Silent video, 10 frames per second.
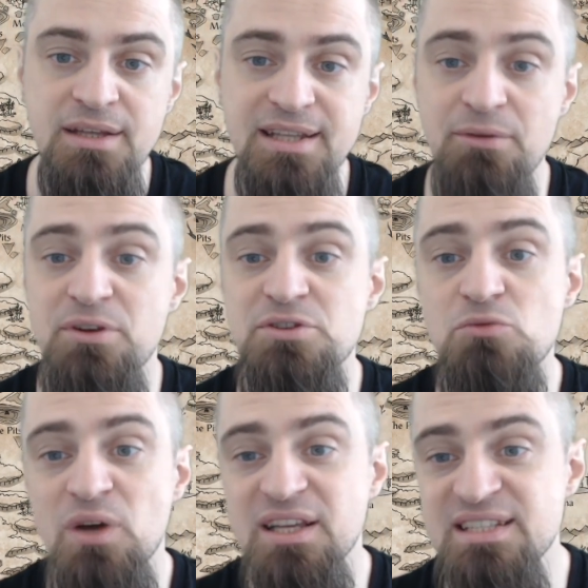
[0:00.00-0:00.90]
Now there is
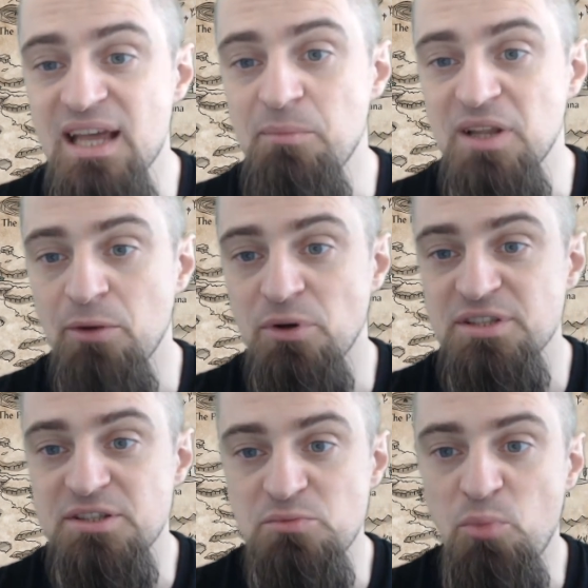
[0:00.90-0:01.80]
one example I
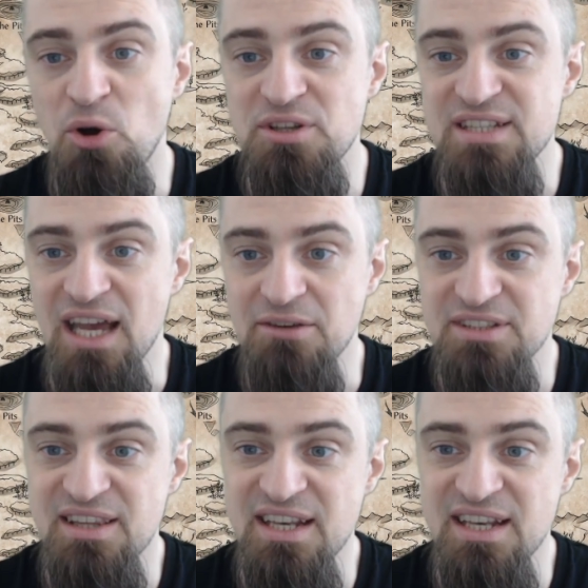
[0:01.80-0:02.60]
wanted to point out